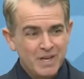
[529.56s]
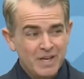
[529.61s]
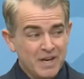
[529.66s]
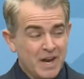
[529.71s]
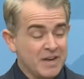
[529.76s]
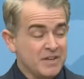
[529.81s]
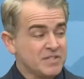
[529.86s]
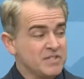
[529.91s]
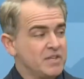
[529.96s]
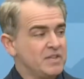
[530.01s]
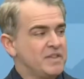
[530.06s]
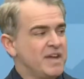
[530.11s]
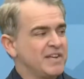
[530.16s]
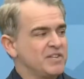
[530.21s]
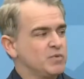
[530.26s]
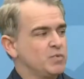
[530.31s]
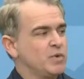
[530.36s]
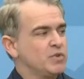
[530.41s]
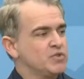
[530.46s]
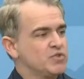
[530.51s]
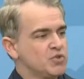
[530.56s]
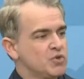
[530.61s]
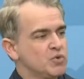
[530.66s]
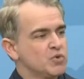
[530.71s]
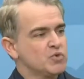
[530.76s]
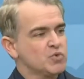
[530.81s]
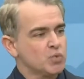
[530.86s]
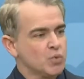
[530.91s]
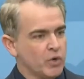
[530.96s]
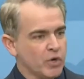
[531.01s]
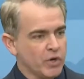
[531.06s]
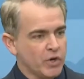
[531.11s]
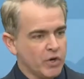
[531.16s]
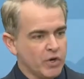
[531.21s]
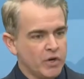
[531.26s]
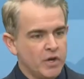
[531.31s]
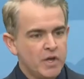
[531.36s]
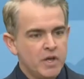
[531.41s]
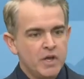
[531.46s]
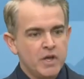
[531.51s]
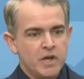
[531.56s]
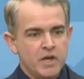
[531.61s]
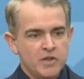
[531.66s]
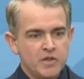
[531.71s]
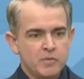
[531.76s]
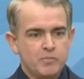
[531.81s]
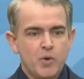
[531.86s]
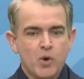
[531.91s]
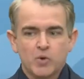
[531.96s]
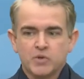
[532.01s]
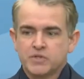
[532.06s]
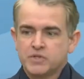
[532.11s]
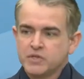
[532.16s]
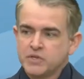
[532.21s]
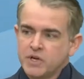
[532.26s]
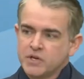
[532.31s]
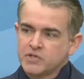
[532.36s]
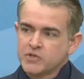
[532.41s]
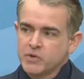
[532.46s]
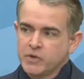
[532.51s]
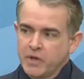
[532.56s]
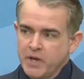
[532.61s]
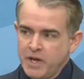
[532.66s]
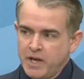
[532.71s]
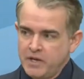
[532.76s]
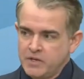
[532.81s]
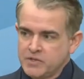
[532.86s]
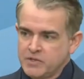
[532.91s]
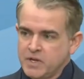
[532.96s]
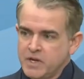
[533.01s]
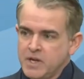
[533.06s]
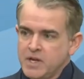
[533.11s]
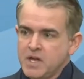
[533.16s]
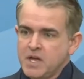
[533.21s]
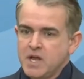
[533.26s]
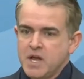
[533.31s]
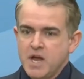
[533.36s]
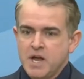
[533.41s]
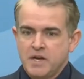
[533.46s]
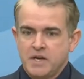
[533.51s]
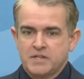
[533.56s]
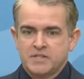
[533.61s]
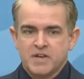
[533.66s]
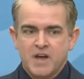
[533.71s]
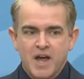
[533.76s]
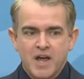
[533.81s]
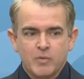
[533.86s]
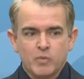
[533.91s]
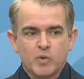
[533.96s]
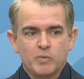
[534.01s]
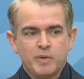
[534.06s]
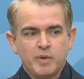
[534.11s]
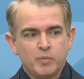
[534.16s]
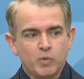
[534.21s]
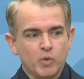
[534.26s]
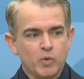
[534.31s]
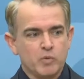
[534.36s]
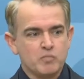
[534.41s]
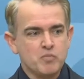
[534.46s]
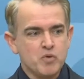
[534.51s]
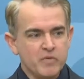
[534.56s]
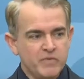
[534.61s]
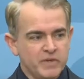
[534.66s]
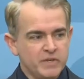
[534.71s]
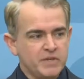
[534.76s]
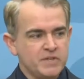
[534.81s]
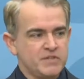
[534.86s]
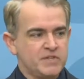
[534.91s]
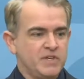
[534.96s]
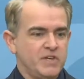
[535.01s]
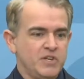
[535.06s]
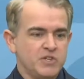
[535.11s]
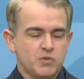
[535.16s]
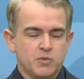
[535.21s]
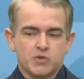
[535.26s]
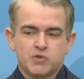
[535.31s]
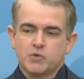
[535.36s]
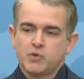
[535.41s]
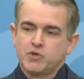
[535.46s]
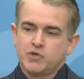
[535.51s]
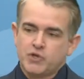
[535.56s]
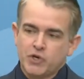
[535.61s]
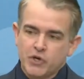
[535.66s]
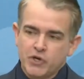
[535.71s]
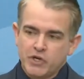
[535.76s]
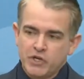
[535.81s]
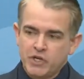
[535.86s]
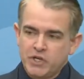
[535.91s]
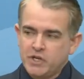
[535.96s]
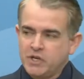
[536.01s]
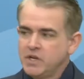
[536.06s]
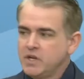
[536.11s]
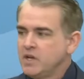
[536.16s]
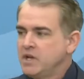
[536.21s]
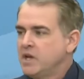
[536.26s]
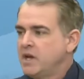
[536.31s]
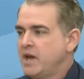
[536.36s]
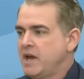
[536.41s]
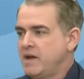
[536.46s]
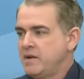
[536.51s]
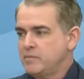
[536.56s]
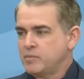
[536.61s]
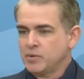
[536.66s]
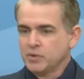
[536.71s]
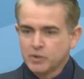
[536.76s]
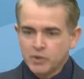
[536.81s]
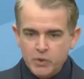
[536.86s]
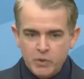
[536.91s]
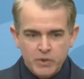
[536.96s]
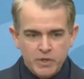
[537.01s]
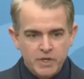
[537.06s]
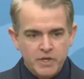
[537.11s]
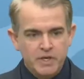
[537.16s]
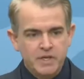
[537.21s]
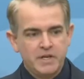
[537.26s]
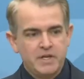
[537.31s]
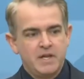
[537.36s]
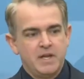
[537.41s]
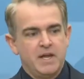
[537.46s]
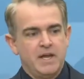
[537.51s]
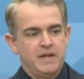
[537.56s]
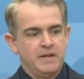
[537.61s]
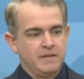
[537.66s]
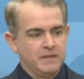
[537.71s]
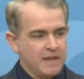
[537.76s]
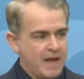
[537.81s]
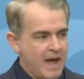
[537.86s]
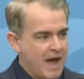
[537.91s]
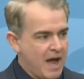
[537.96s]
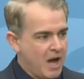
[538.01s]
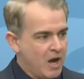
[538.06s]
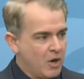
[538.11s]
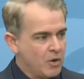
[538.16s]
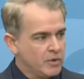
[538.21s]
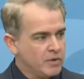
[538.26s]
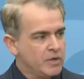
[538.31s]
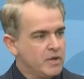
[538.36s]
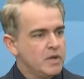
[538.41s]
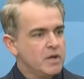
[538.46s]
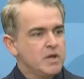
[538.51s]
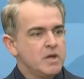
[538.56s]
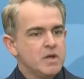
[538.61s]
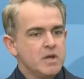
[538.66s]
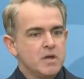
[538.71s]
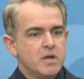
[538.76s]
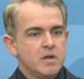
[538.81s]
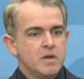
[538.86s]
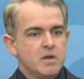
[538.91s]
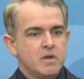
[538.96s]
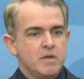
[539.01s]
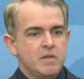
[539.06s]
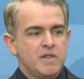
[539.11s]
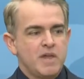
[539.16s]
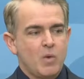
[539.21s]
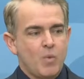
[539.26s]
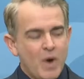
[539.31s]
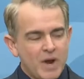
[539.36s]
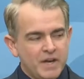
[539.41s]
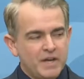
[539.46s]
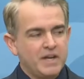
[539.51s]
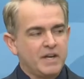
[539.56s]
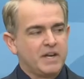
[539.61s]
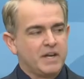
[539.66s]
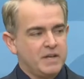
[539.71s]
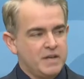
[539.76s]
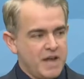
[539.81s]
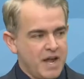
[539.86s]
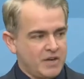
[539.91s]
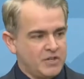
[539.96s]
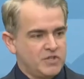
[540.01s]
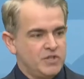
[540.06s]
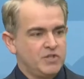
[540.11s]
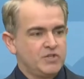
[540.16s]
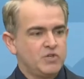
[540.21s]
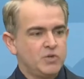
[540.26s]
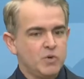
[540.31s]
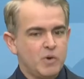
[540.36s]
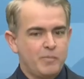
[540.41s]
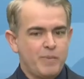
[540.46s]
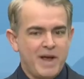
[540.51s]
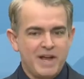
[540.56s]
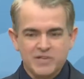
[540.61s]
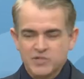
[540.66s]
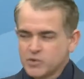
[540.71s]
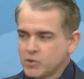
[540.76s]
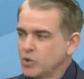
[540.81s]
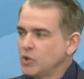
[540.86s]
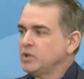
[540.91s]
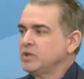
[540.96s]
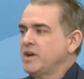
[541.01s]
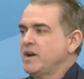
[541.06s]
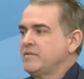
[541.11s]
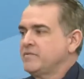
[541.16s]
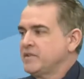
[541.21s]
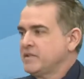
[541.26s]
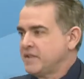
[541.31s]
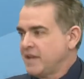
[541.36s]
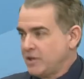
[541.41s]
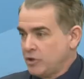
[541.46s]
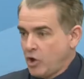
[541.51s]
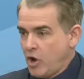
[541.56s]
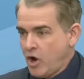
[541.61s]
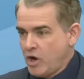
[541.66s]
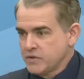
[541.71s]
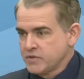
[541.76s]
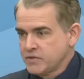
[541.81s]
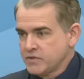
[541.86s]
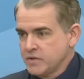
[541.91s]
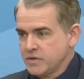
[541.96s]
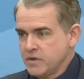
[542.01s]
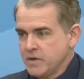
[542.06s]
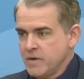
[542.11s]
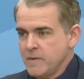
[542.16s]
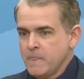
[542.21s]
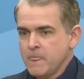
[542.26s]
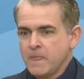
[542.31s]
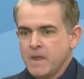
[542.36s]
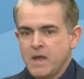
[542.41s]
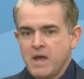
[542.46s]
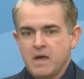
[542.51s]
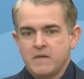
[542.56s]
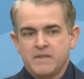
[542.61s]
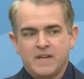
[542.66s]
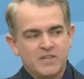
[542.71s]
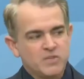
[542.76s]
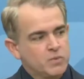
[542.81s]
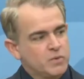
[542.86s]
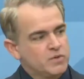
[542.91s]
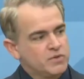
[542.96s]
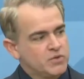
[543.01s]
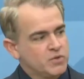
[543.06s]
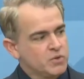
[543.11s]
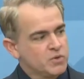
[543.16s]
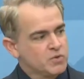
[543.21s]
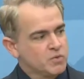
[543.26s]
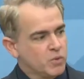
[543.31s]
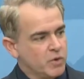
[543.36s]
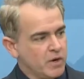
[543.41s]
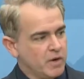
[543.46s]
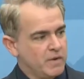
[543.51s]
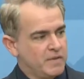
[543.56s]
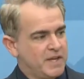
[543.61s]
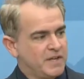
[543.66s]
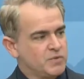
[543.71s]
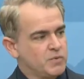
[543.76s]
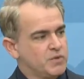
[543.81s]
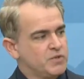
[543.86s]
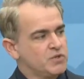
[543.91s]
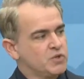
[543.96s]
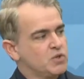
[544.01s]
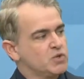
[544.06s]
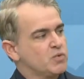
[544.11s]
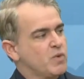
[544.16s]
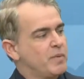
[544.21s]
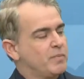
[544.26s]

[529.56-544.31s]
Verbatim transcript: And honestly, that's what zoos were in the post industrial age. In a time where people were moving to cities which were dirty and polluted and loud, they wanted a connection to a pastoral life that they lost. That's what zoos were. That's what zoos